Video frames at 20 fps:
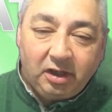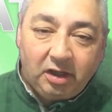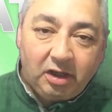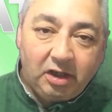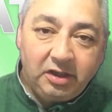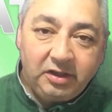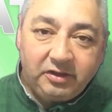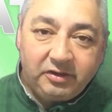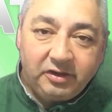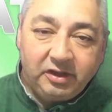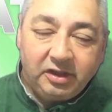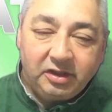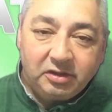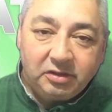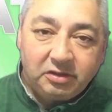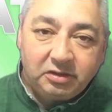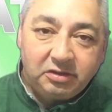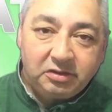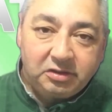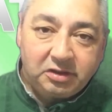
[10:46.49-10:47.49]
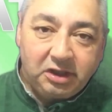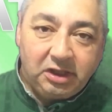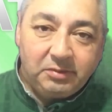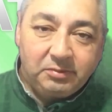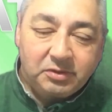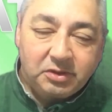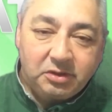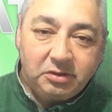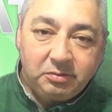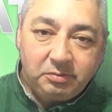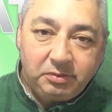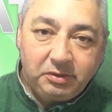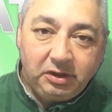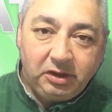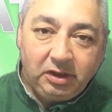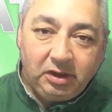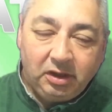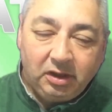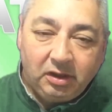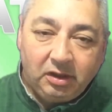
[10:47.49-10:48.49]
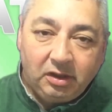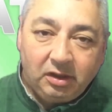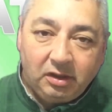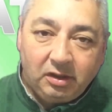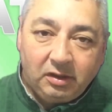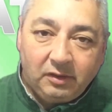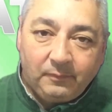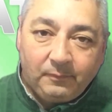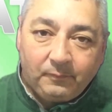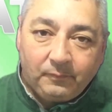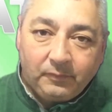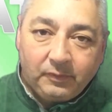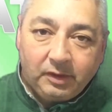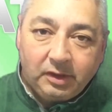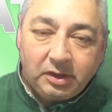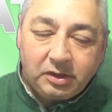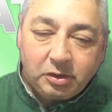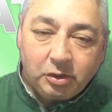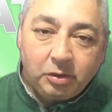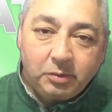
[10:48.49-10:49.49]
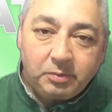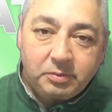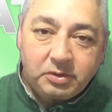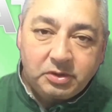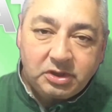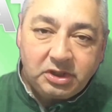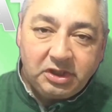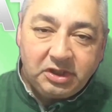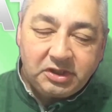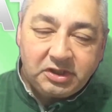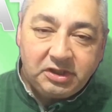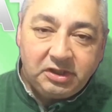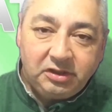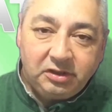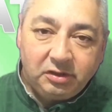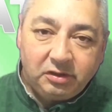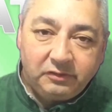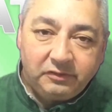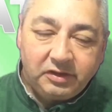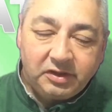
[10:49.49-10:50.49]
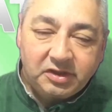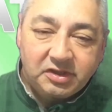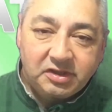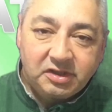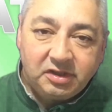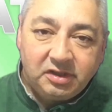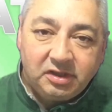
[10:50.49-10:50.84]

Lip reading: I think Hollow Games could be the top chasing novice